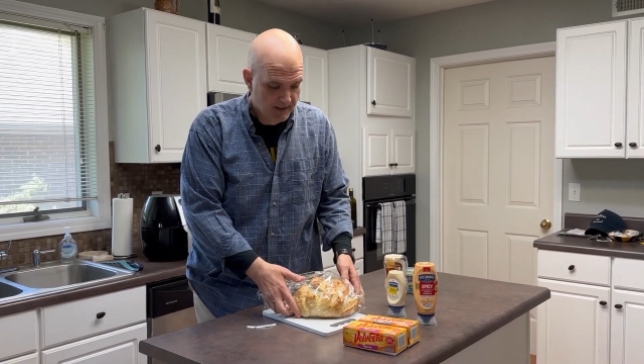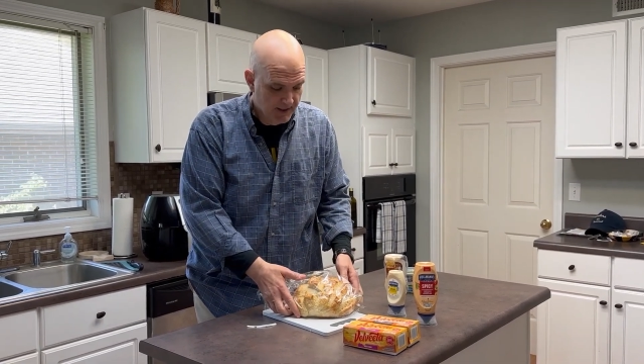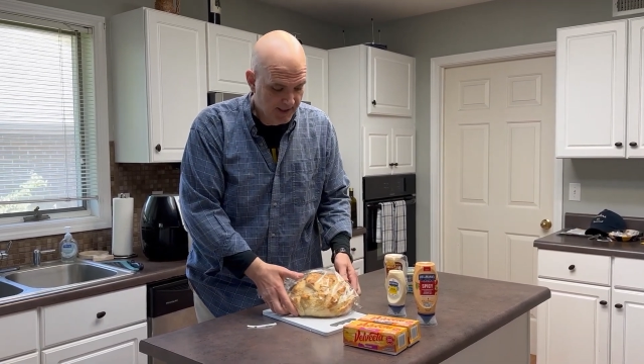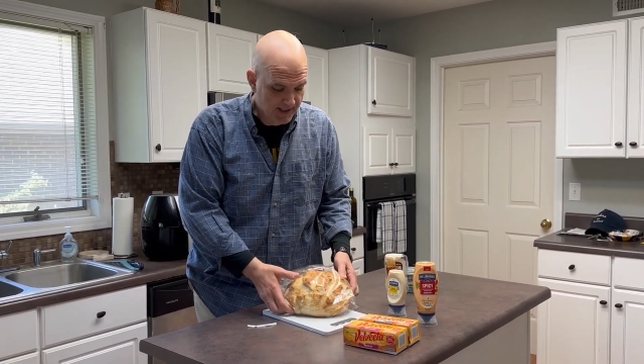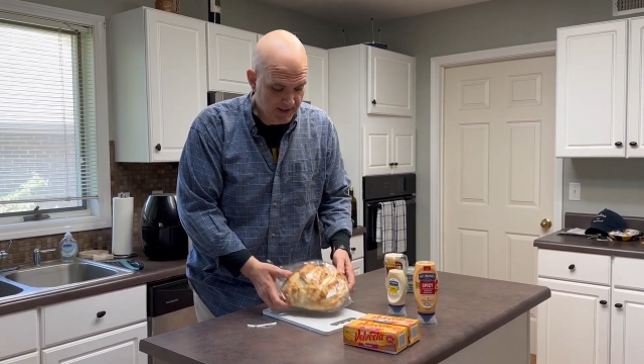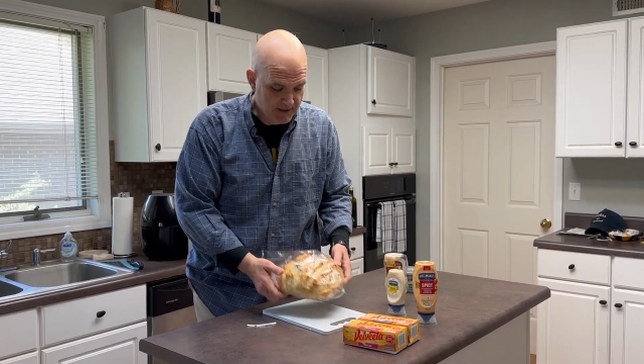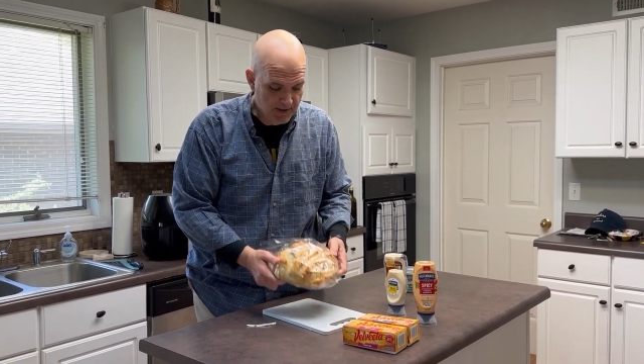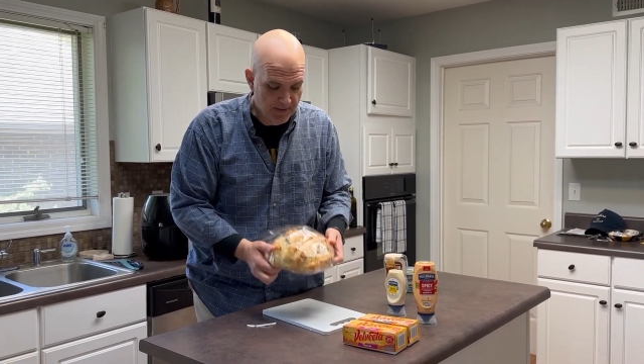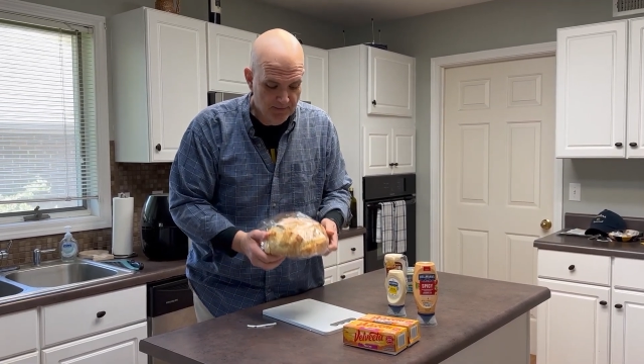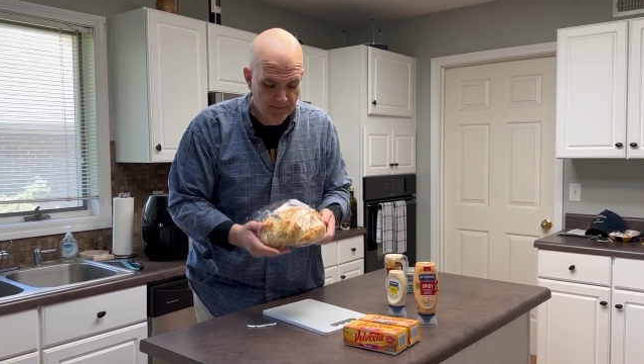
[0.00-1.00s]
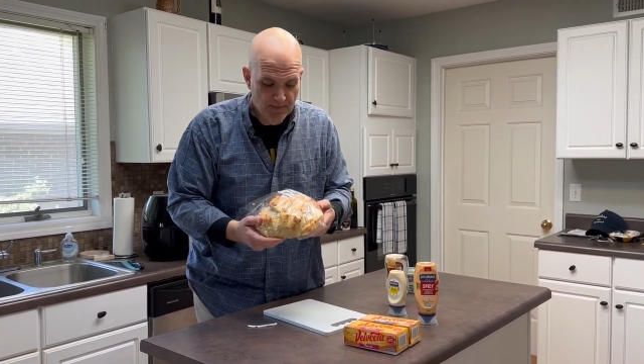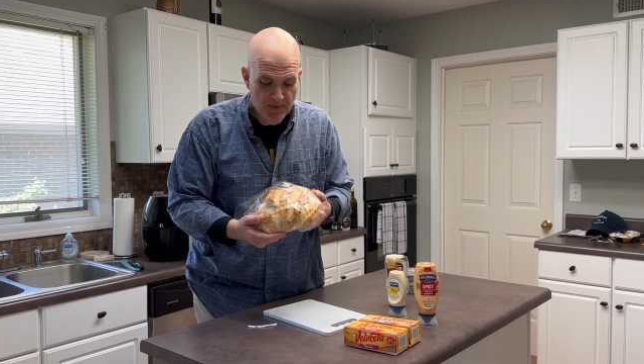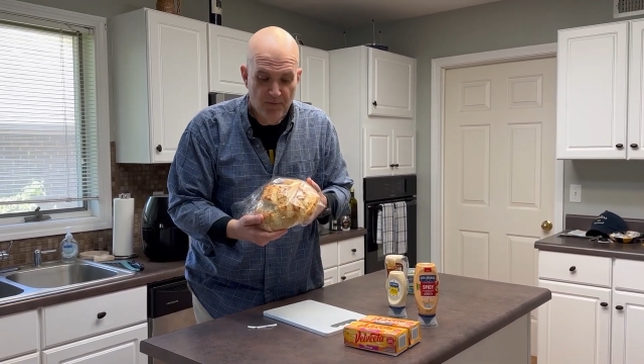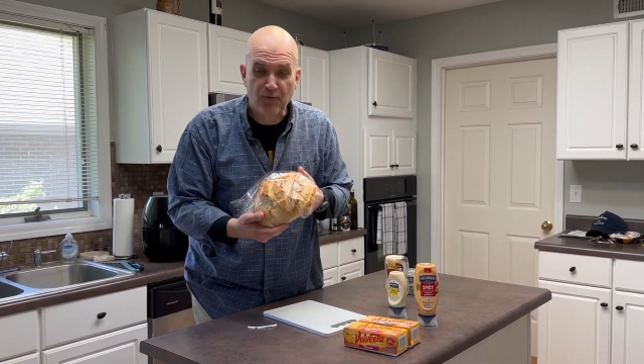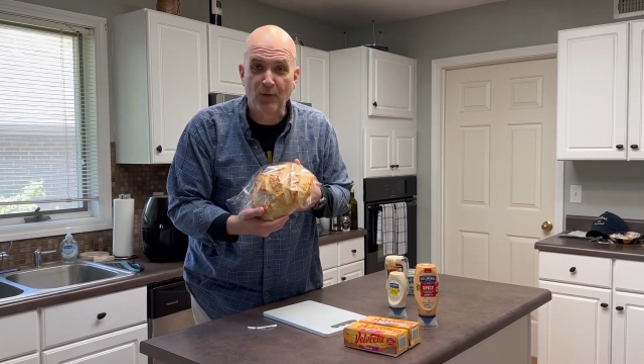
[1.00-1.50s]
to get some
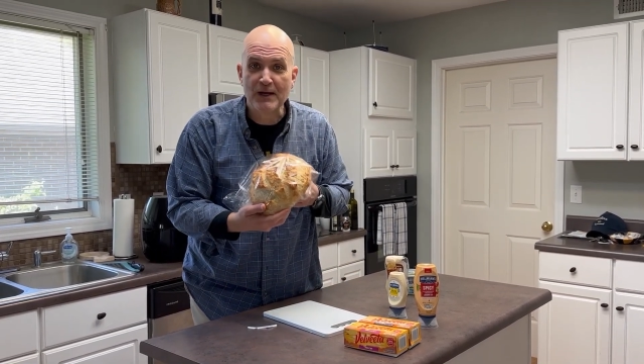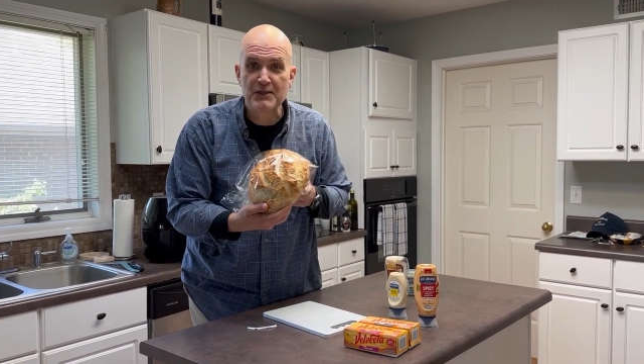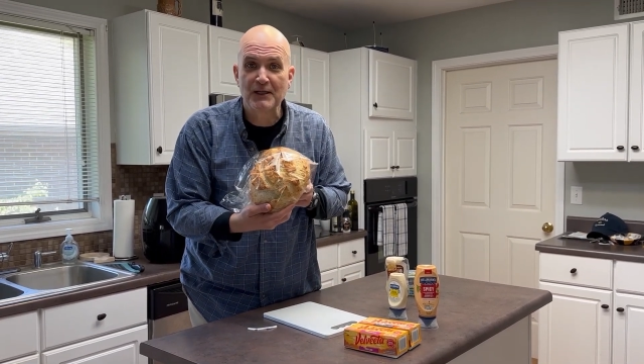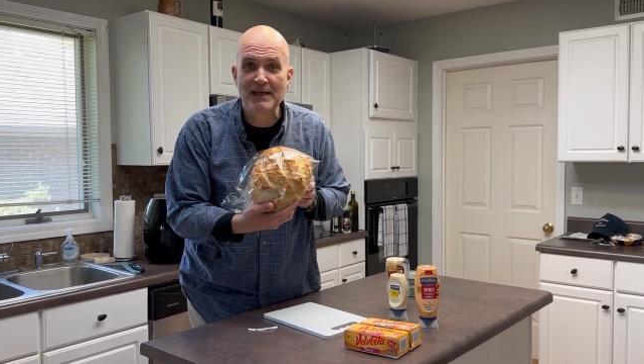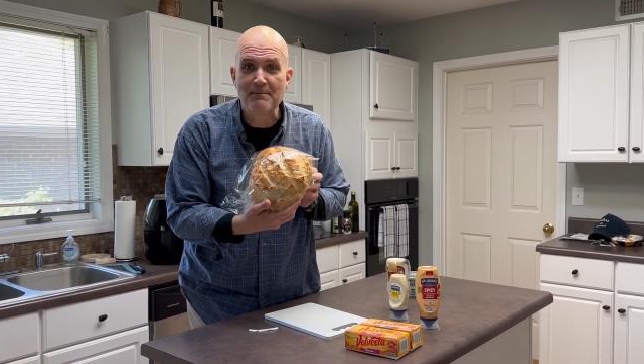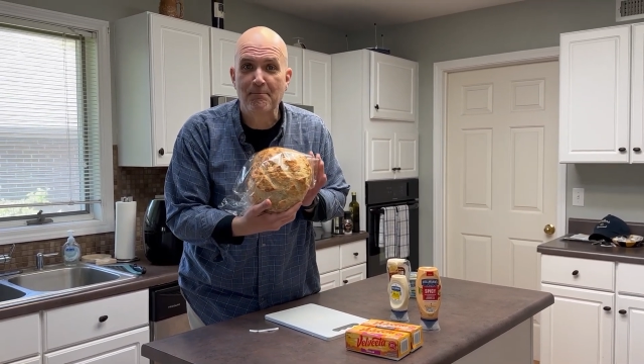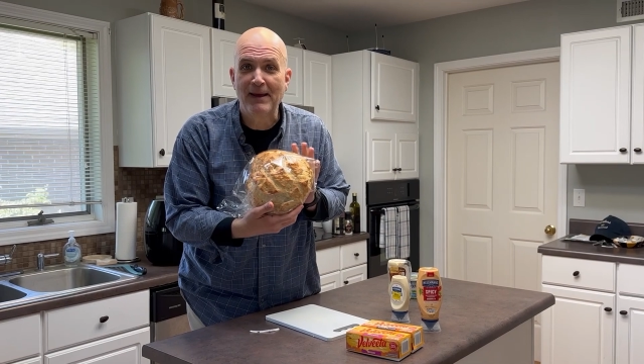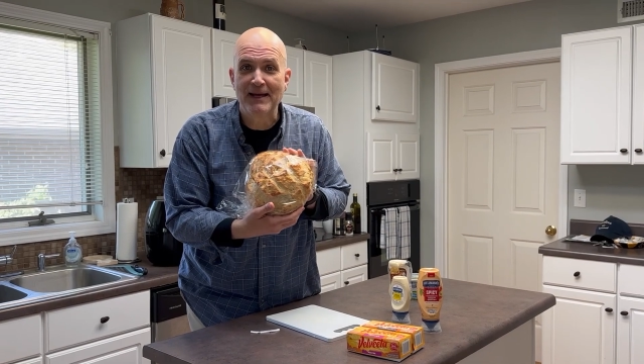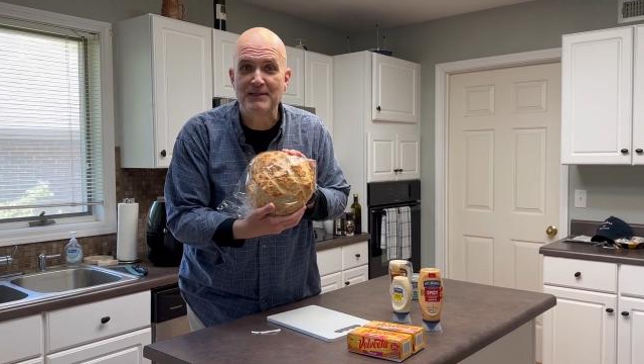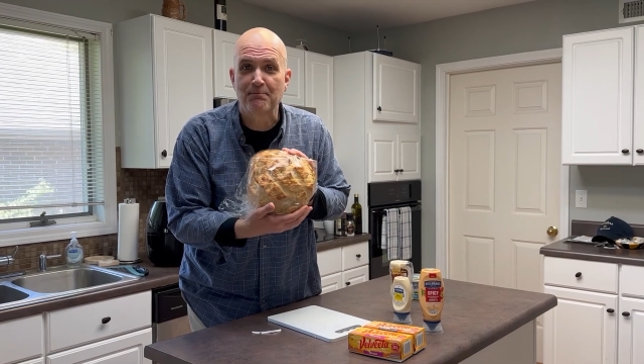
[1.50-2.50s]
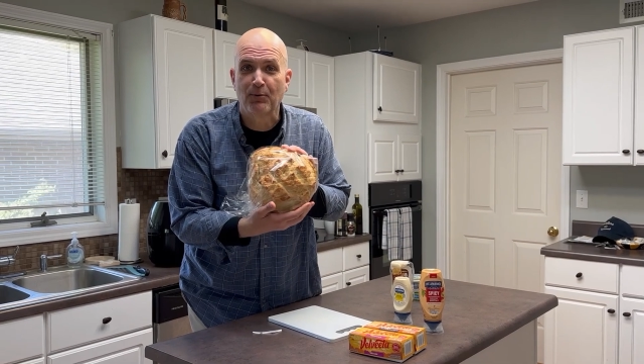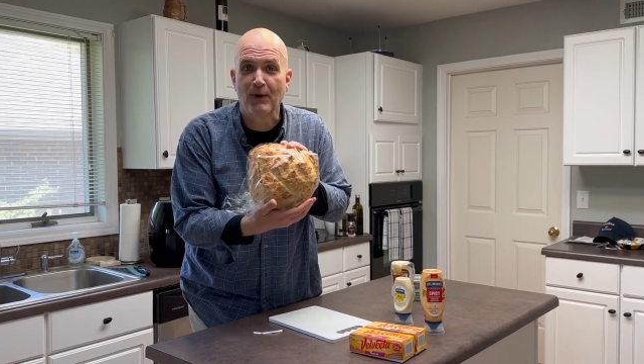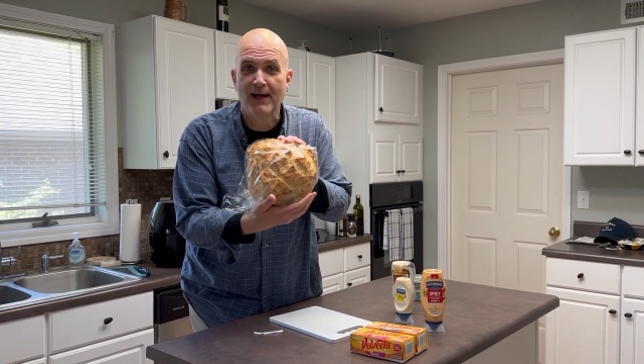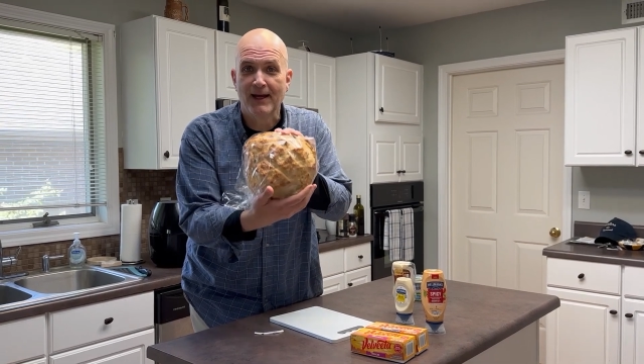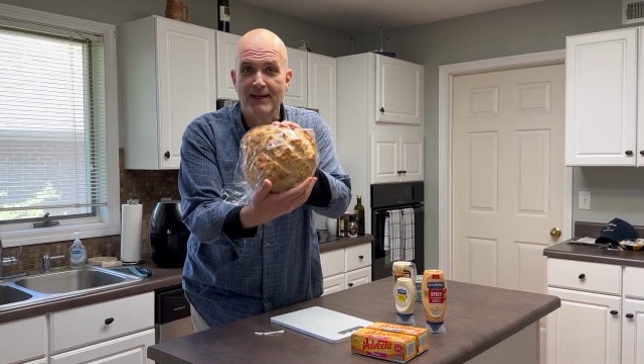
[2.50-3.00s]
freshly baked
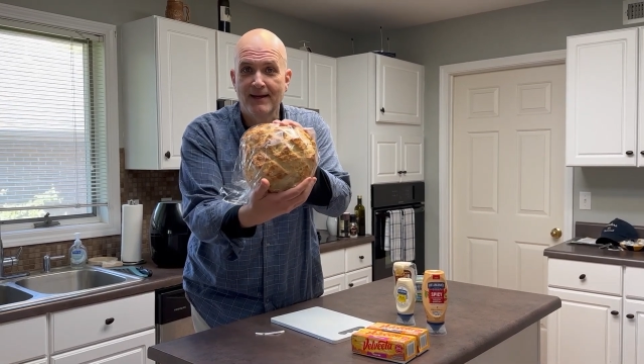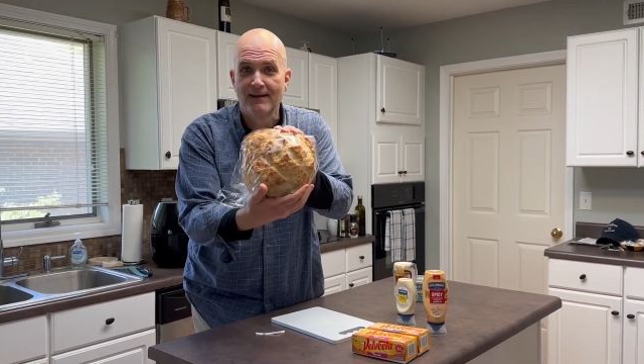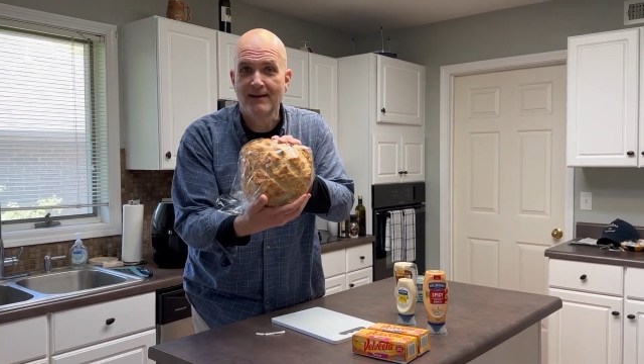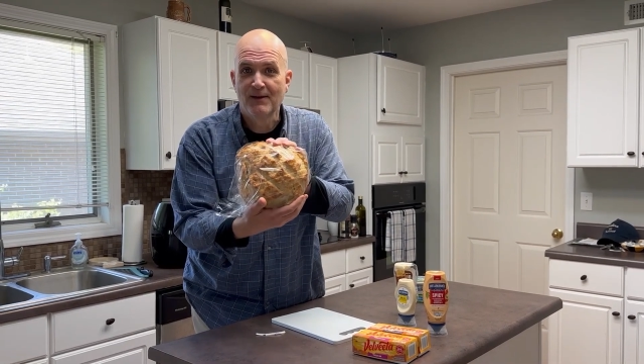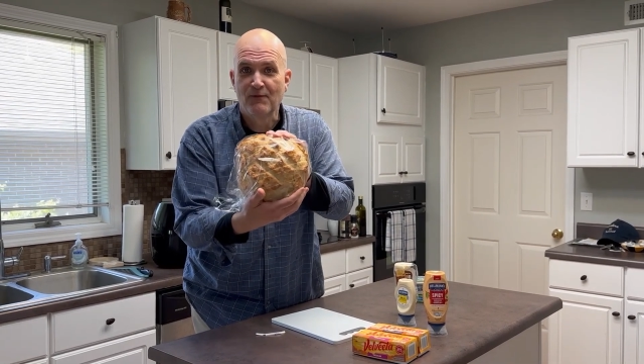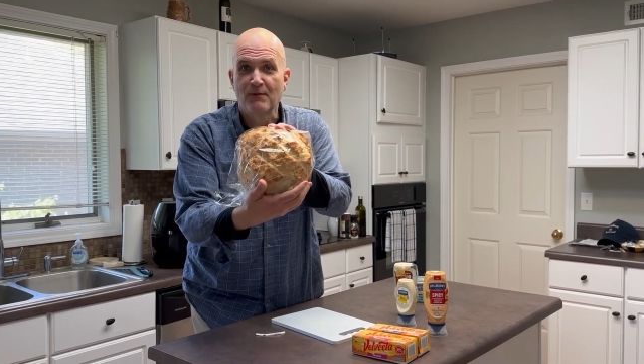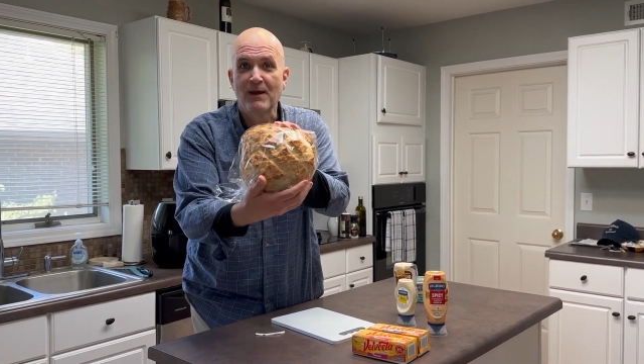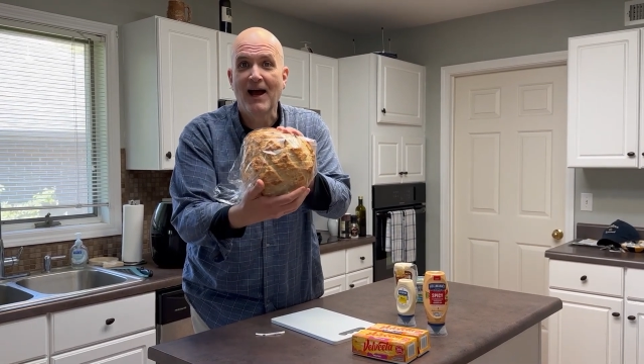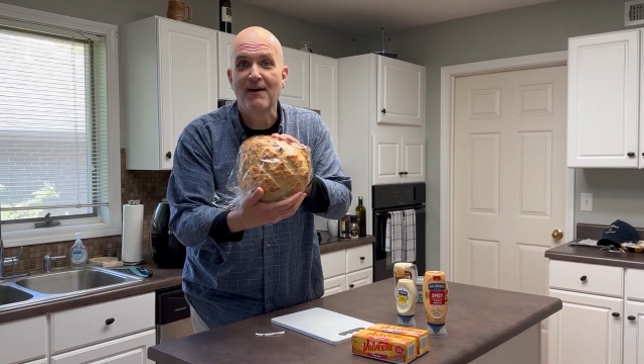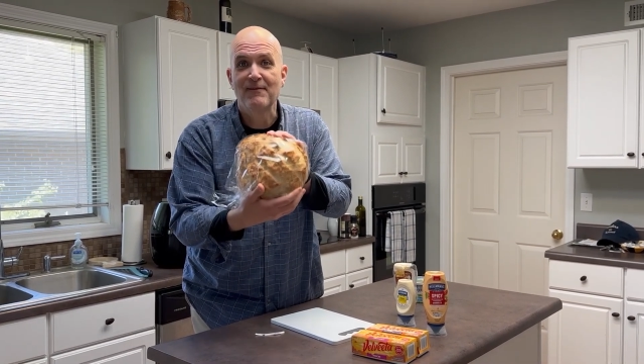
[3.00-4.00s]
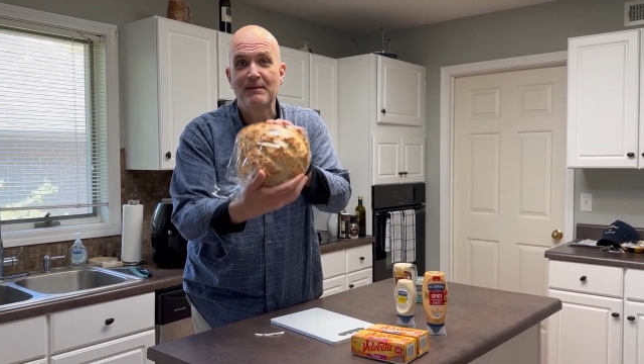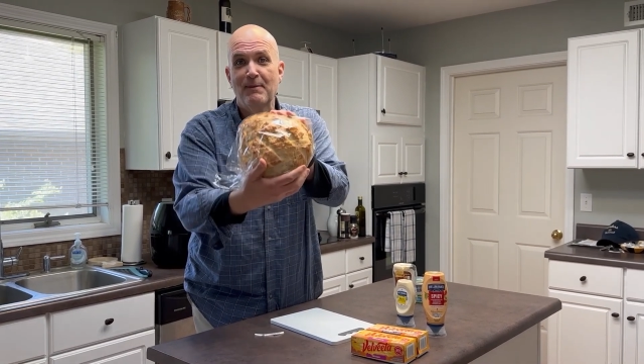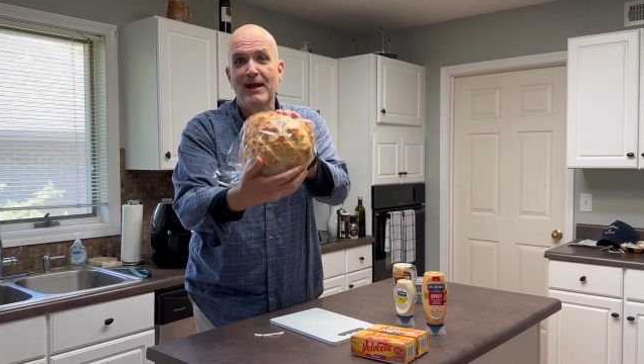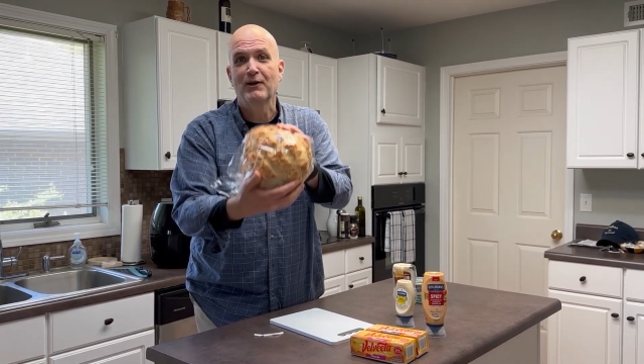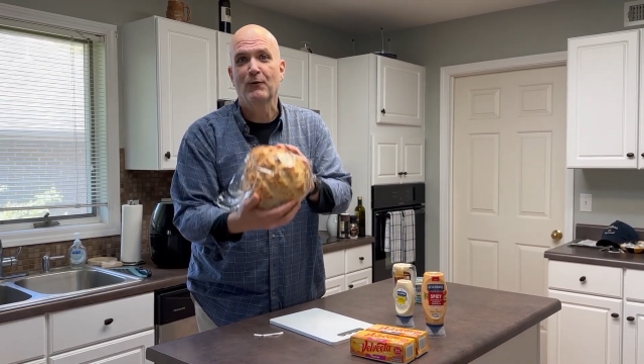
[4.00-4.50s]
bread from the Hy-Vee
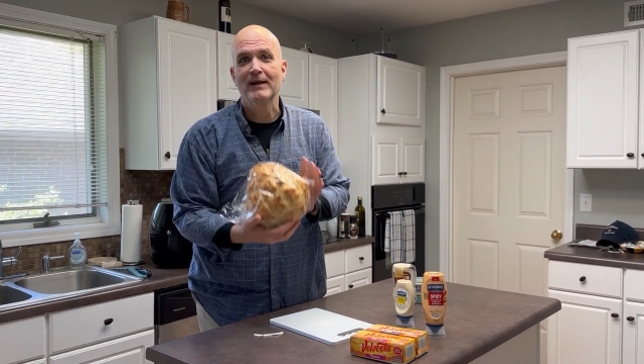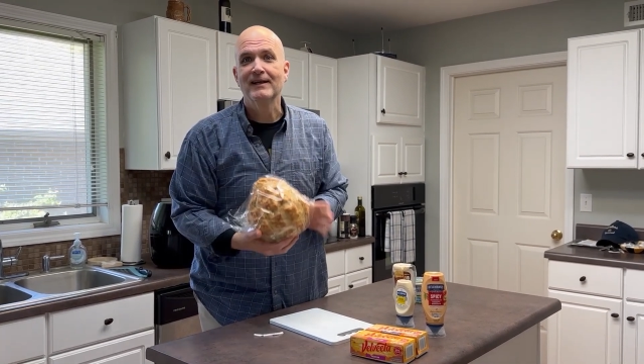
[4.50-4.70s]
bakery.